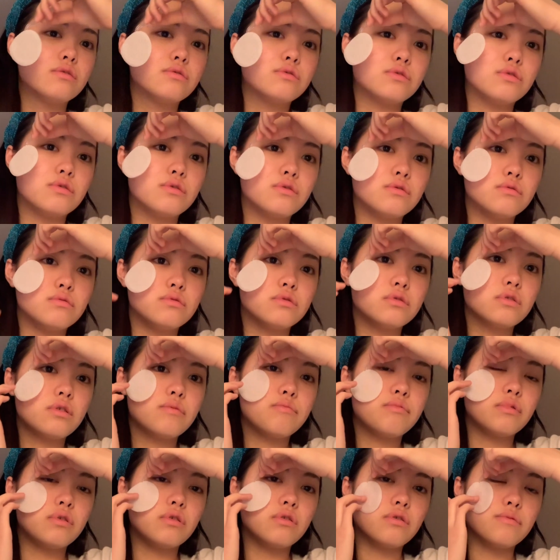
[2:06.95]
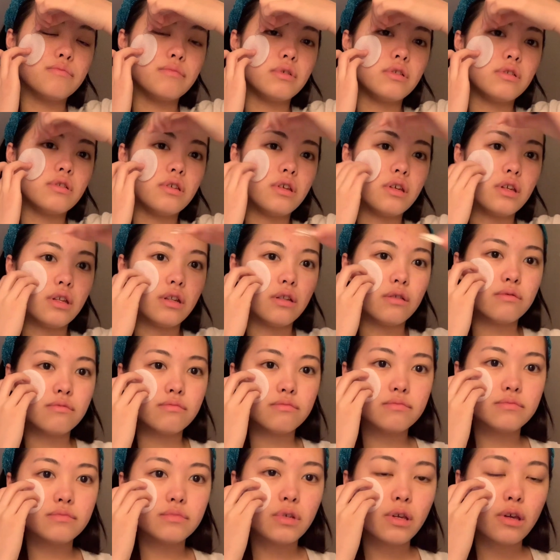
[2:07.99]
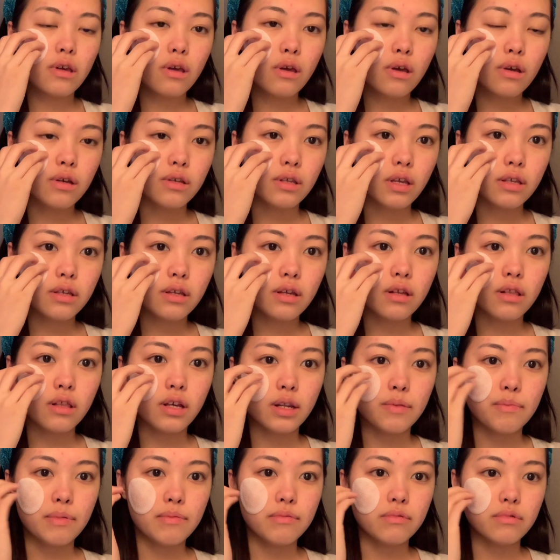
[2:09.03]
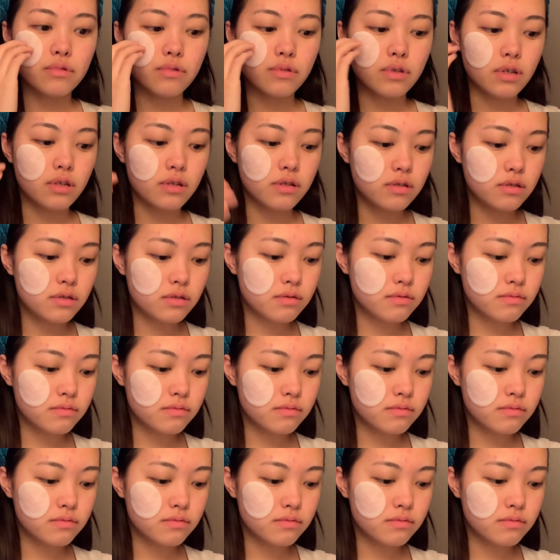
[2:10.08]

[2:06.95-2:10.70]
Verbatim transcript: So I'm just gonna put this on my skin because i see a lot of people do this.